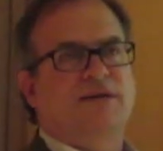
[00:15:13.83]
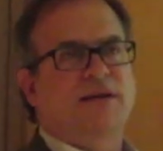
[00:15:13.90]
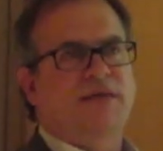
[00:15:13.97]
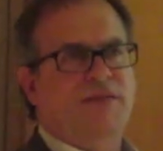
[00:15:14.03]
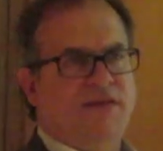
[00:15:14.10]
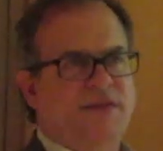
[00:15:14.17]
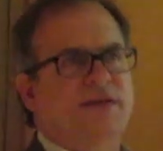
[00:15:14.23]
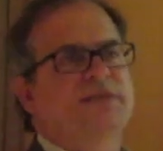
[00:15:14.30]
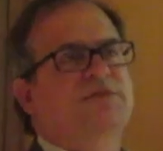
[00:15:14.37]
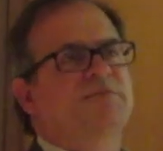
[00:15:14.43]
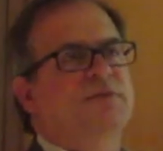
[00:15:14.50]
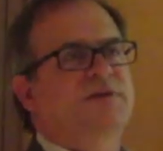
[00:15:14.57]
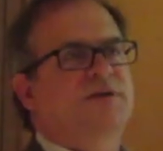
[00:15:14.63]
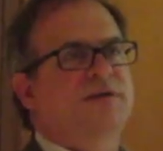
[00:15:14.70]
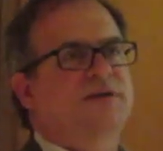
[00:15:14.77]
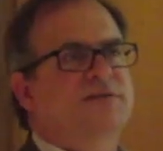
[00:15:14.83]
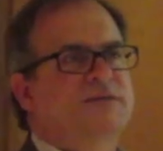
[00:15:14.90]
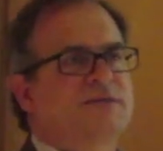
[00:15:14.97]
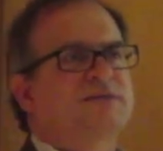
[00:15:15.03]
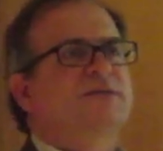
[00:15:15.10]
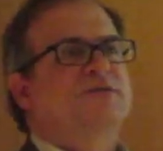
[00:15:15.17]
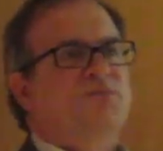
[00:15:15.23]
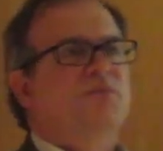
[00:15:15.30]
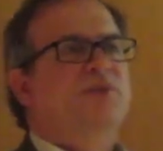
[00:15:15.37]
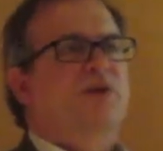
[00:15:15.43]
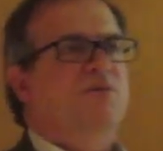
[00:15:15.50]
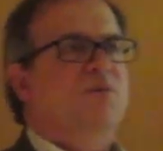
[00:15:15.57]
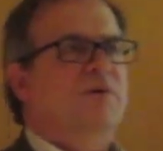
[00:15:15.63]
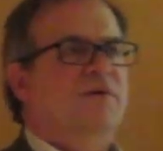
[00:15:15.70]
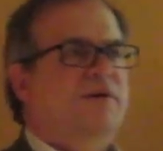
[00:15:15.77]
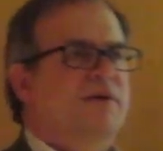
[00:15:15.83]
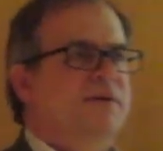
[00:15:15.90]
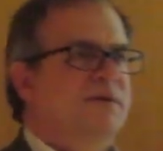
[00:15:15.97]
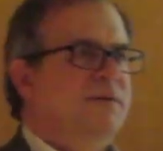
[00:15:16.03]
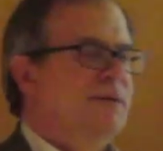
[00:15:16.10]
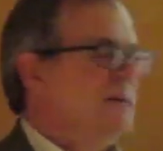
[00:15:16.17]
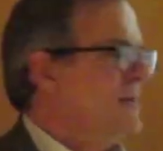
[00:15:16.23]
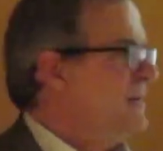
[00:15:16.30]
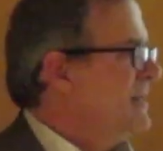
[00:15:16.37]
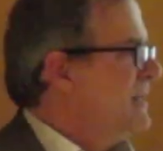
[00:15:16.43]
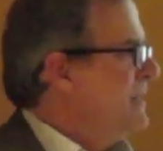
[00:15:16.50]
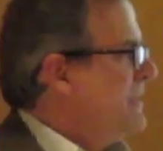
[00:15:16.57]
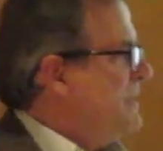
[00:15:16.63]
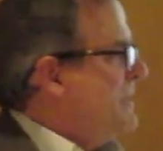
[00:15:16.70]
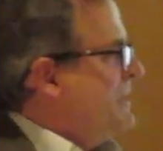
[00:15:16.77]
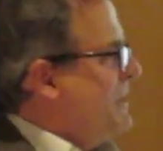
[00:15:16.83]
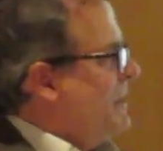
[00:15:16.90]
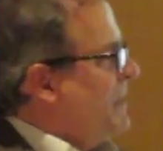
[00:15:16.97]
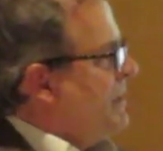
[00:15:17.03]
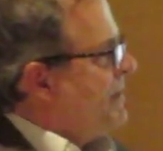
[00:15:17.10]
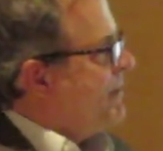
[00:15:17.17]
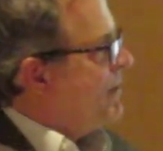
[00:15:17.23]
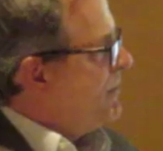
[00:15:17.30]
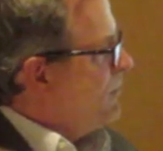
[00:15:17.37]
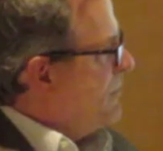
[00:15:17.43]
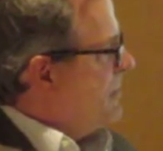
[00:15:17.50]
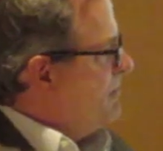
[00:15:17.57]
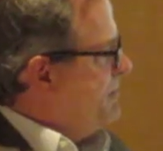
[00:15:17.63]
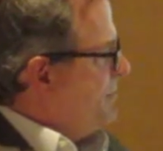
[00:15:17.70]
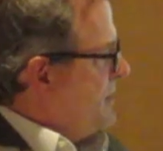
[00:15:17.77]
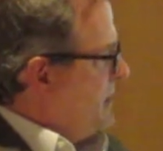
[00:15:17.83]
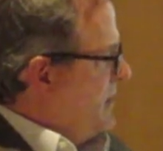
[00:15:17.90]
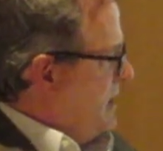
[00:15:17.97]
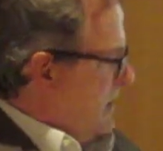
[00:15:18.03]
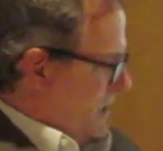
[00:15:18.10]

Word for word: And I think that's because this is where they work. They're wimpy.